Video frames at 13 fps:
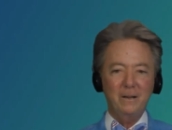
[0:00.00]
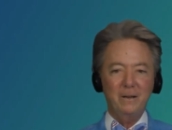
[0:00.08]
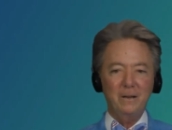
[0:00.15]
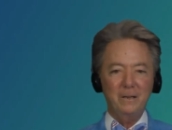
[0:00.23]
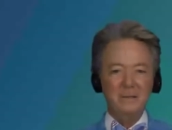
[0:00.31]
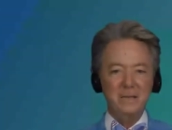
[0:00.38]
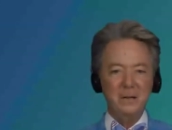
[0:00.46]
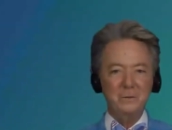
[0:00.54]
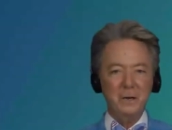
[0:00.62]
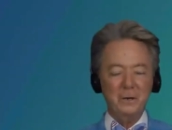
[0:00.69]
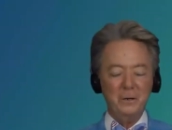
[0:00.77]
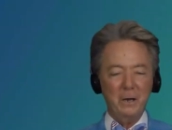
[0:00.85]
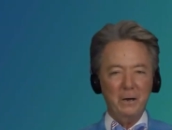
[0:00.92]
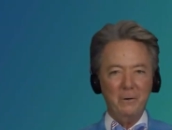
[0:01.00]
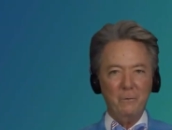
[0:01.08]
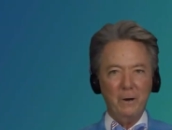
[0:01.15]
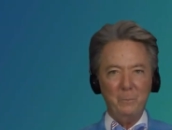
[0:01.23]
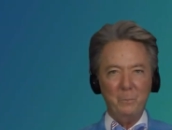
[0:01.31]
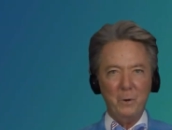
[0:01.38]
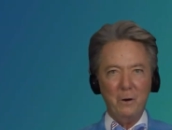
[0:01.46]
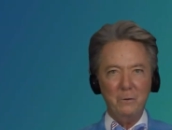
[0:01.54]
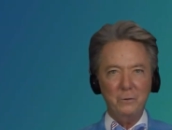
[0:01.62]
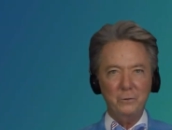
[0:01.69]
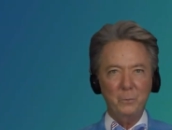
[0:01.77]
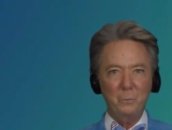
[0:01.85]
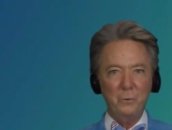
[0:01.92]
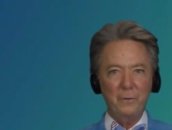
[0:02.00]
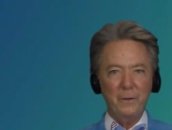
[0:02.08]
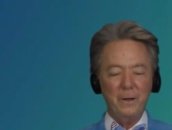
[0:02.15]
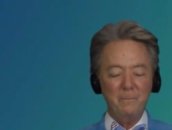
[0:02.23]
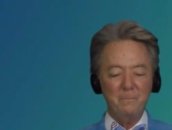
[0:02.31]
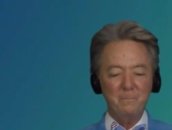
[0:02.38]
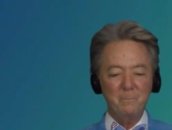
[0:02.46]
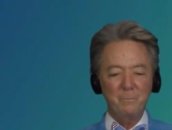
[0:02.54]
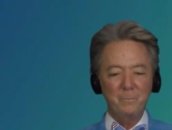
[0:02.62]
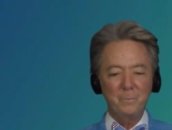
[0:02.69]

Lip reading: And it sounds like you got a great partnership with them.